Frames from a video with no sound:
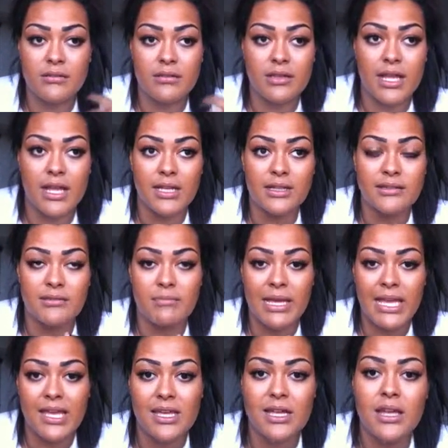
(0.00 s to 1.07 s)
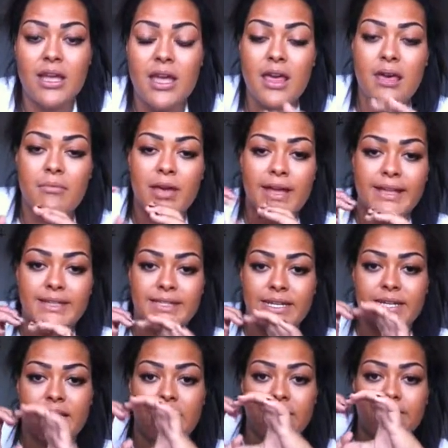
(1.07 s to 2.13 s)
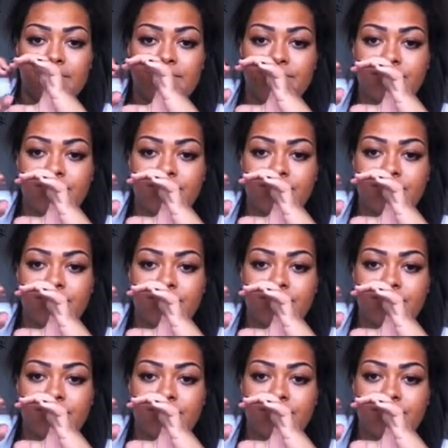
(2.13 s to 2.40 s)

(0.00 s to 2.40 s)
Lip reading: like the main, but it's like a